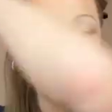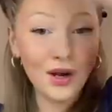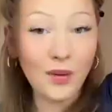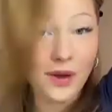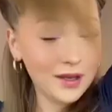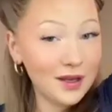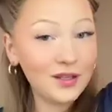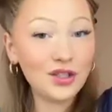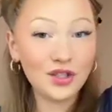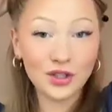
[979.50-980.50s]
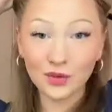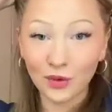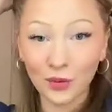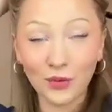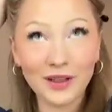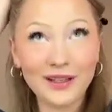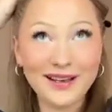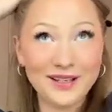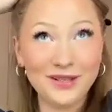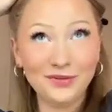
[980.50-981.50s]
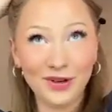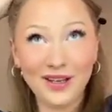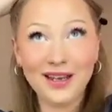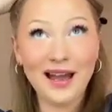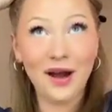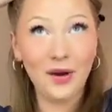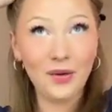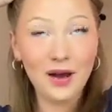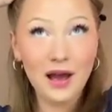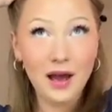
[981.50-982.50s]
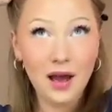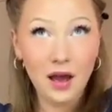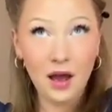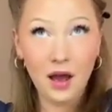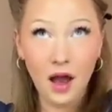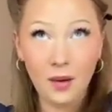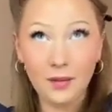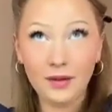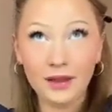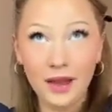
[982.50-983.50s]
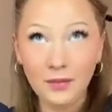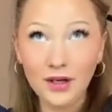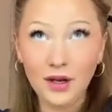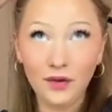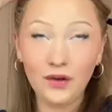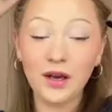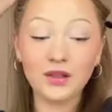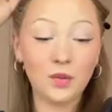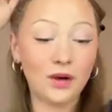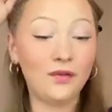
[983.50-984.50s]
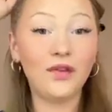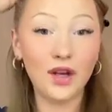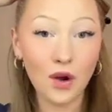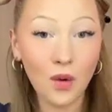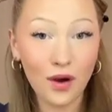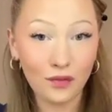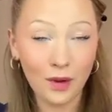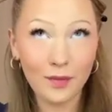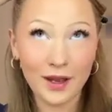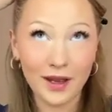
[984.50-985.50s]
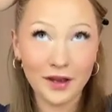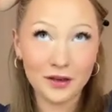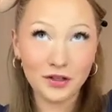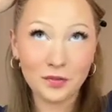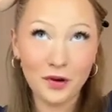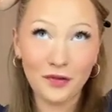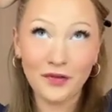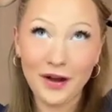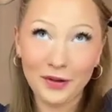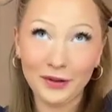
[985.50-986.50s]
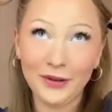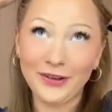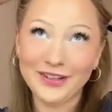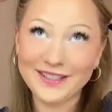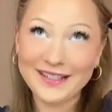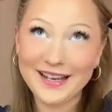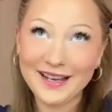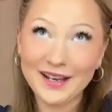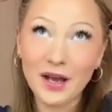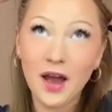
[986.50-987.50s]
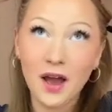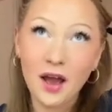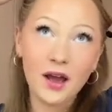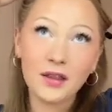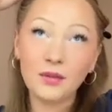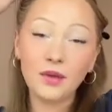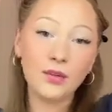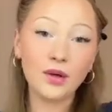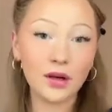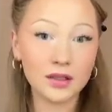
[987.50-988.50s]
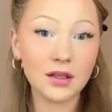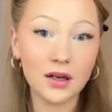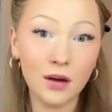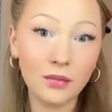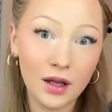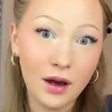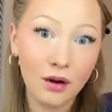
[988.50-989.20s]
know, Hinge just really isn't working out. Let me know if you guys want a video of what my Hinge profile looks like, and then maybe you guys can help me out.